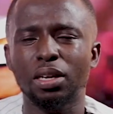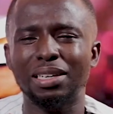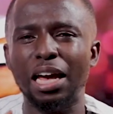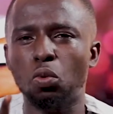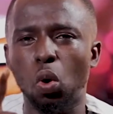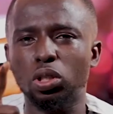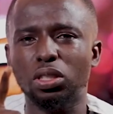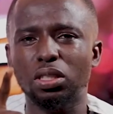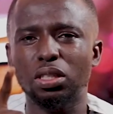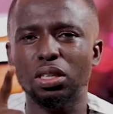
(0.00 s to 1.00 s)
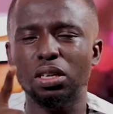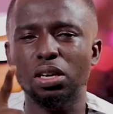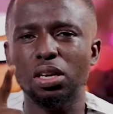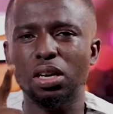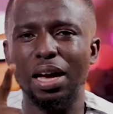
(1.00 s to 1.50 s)
that was
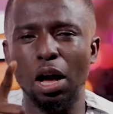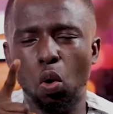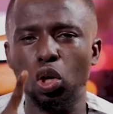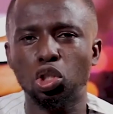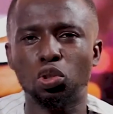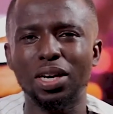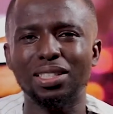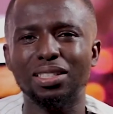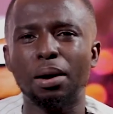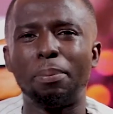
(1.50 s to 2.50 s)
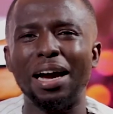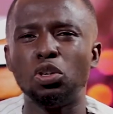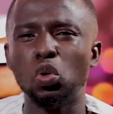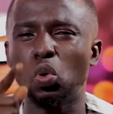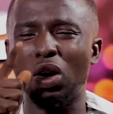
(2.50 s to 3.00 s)
a constraint, but
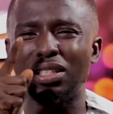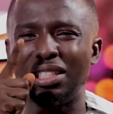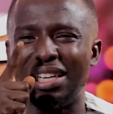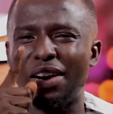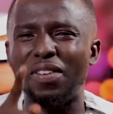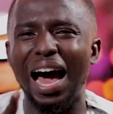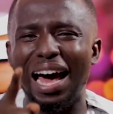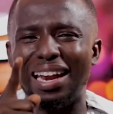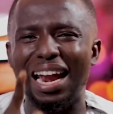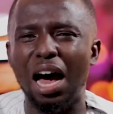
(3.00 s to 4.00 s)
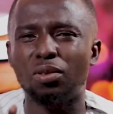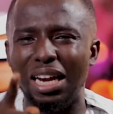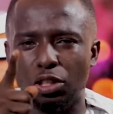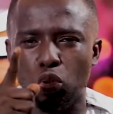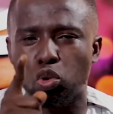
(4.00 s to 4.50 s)
you never allowed
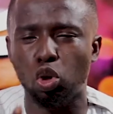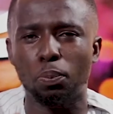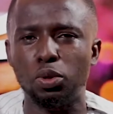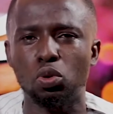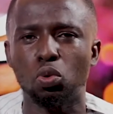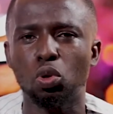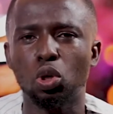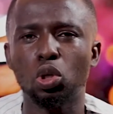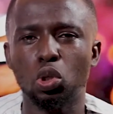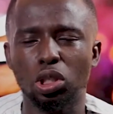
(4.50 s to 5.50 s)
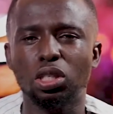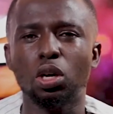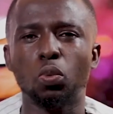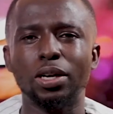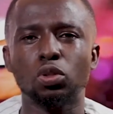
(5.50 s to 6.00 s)
that to stop you. You
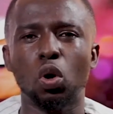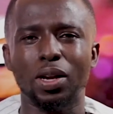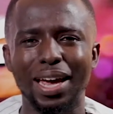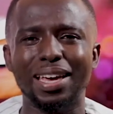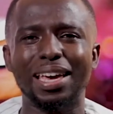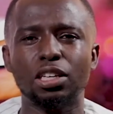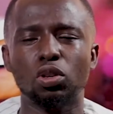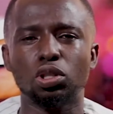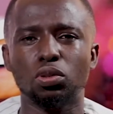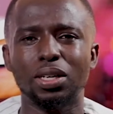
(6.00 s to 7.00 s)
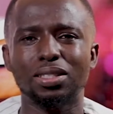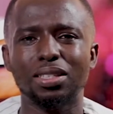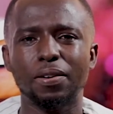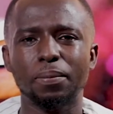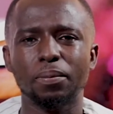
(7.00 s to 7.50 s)
still went on and engaged your
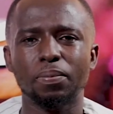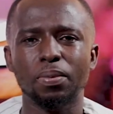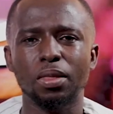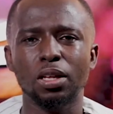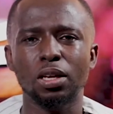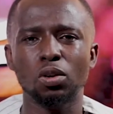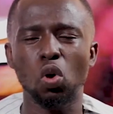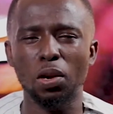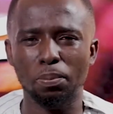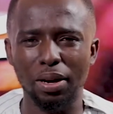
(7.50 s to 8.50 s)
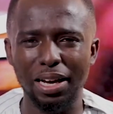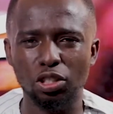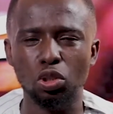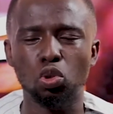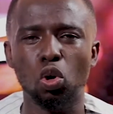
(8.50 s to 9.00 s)
strength. God
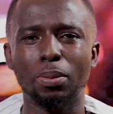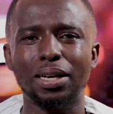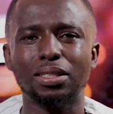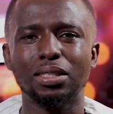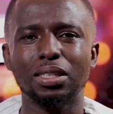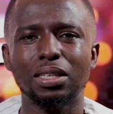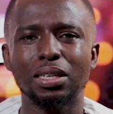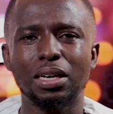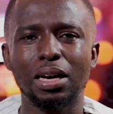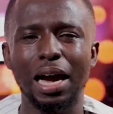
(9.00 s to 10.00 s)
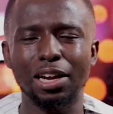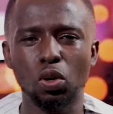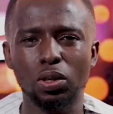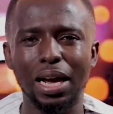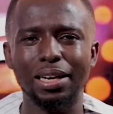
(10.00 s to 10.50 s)
bless you so much. I
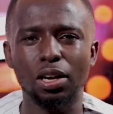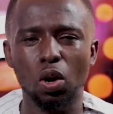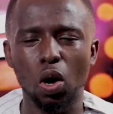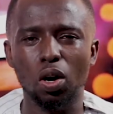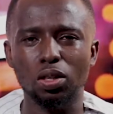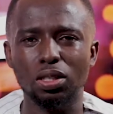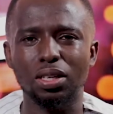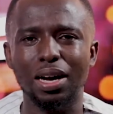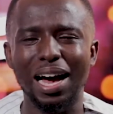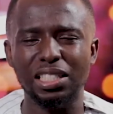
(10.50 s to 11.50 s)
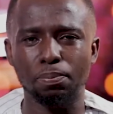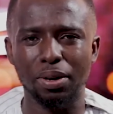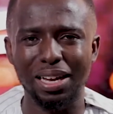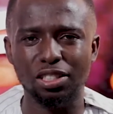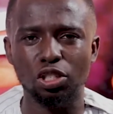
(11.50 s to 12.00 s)
know that the Lord has
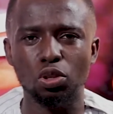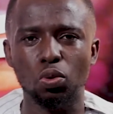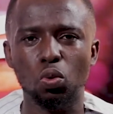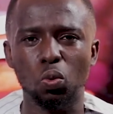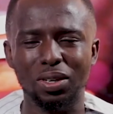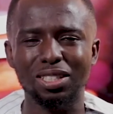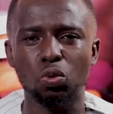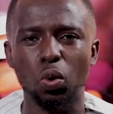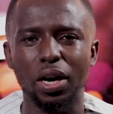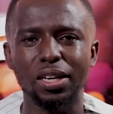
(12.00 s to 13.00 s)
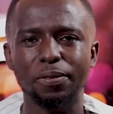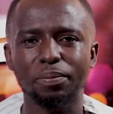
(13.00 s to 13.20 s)
blessed you with this word.